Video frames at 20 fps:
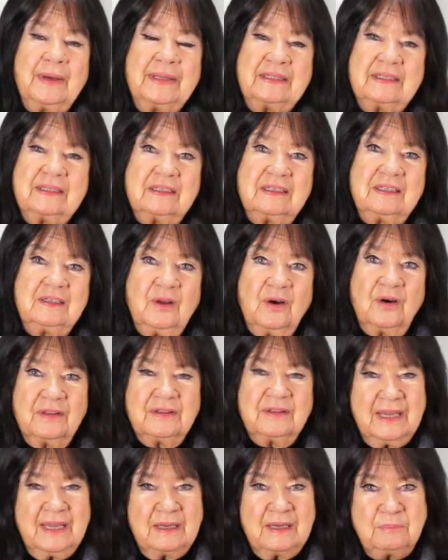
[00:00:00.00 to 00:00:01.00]
But, you
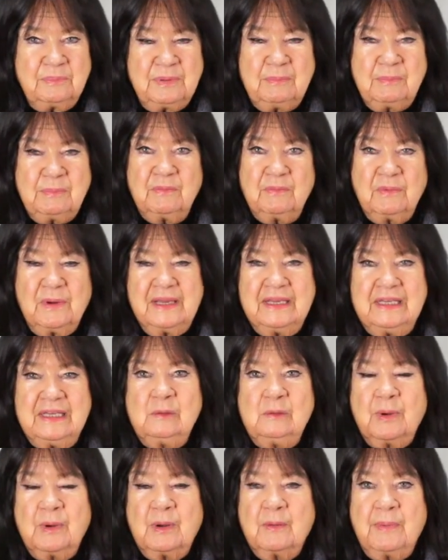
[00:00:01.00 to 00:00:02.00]
know, then people were
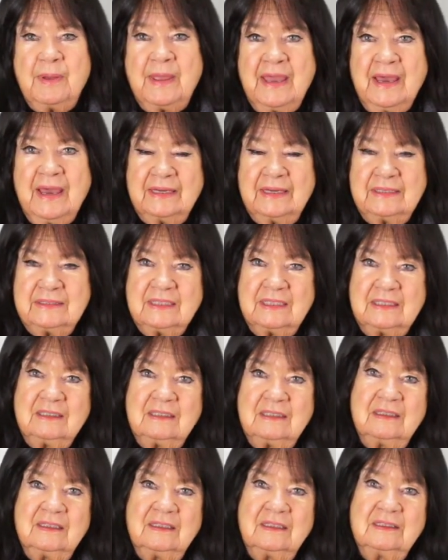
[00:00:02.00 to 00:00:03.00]
ill-prepared,
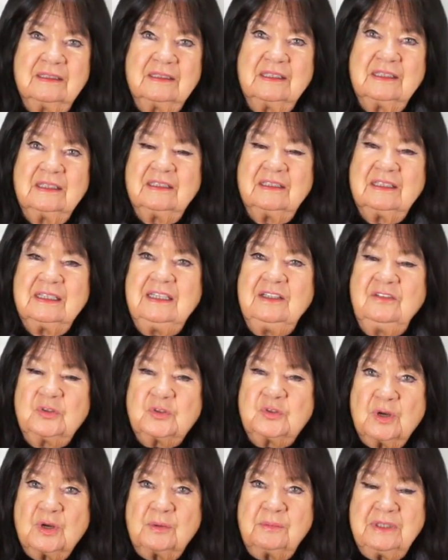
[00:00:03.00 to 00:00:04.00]
and
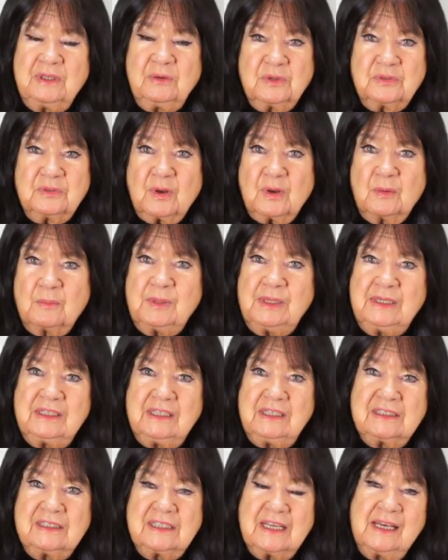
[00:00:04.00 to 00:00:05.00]
East Germany was
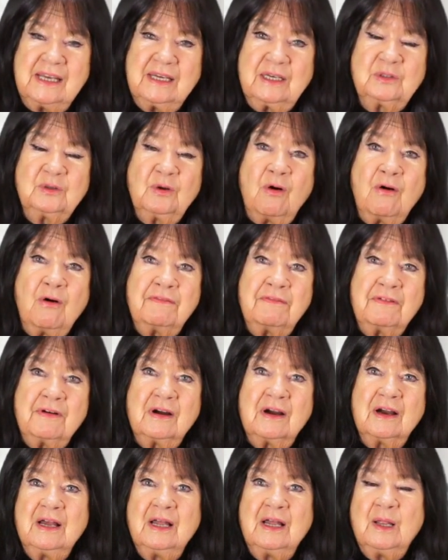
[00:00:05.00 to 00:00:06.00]
completely taken
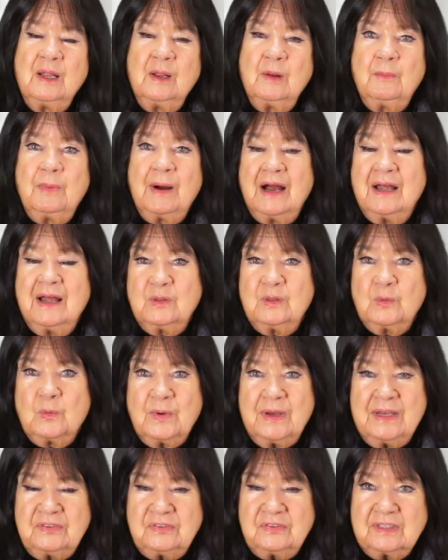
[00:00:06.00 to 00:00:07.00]
over by the
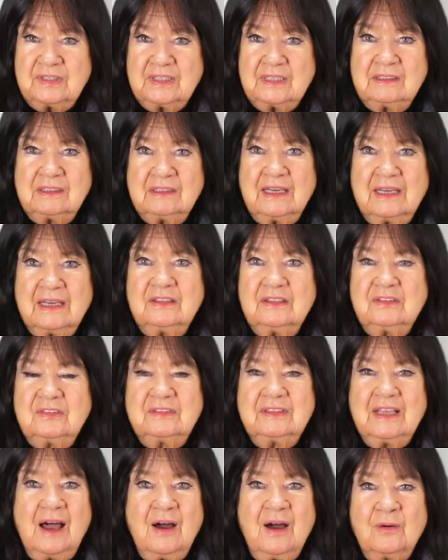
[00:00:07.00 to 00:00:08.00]
West. And there
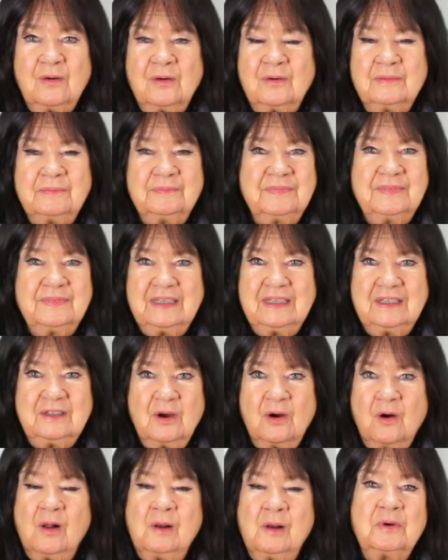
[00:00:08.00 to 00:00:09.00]
is now, you
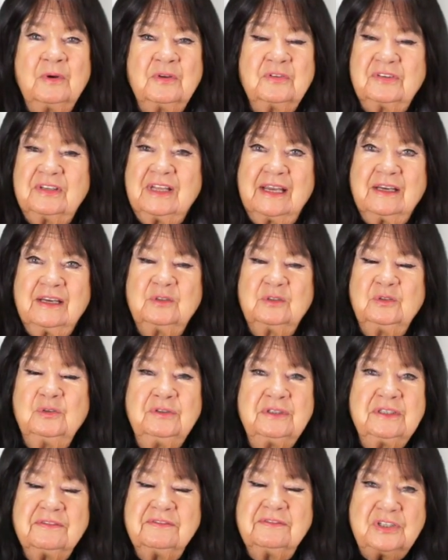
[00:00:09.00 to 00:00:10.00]
know, almost like a
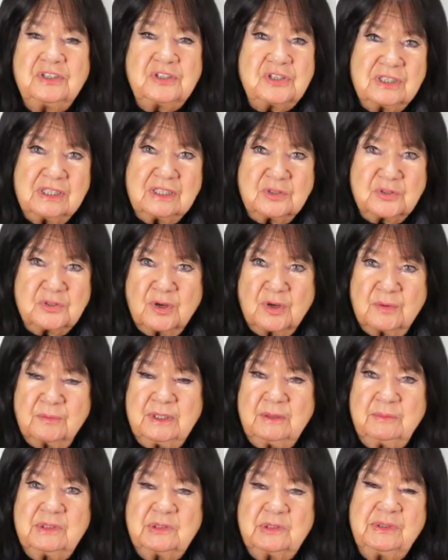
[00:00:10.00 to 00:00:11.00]
new division in
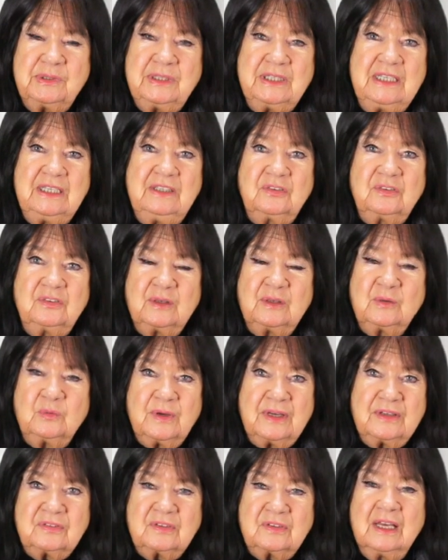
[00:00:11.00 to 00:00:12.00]
Germany between East and
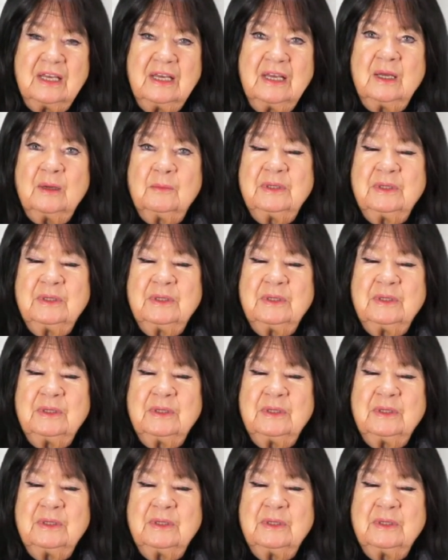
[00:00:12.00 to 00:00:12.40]
West,